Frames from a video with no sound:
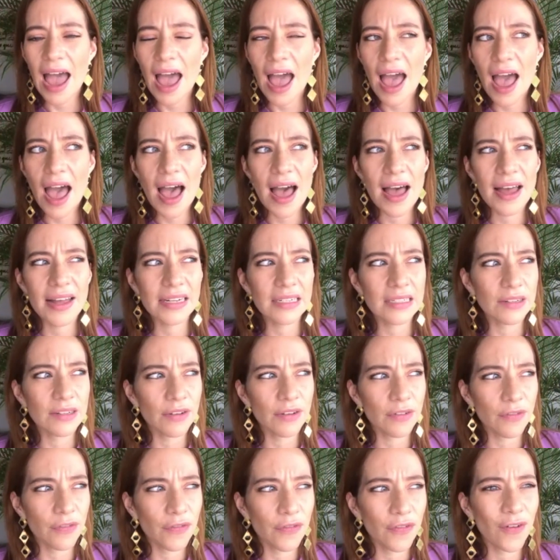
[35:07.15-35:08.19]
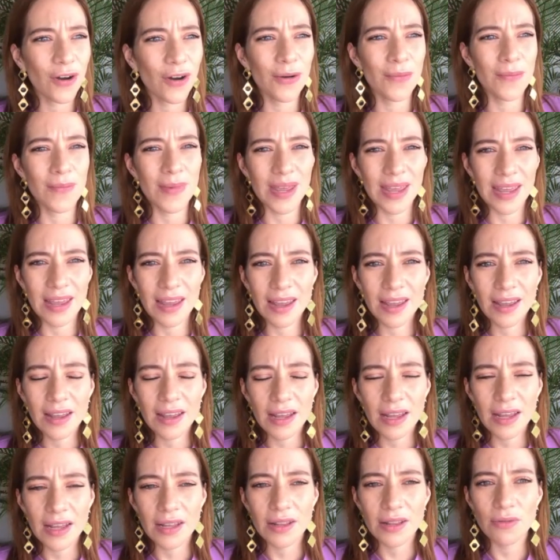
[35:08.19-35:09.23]
And for me,
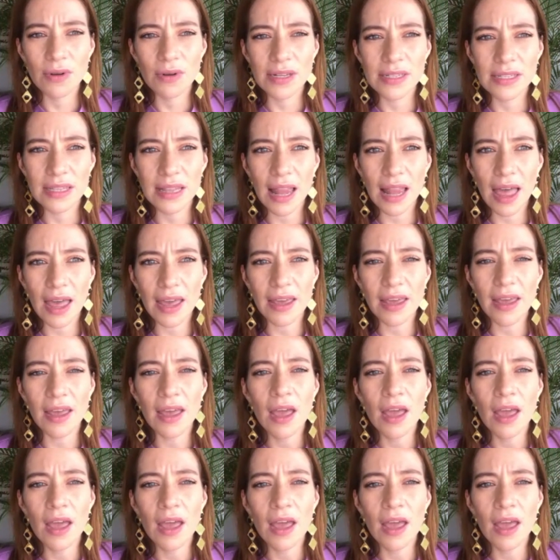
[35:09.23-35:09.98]
it was like,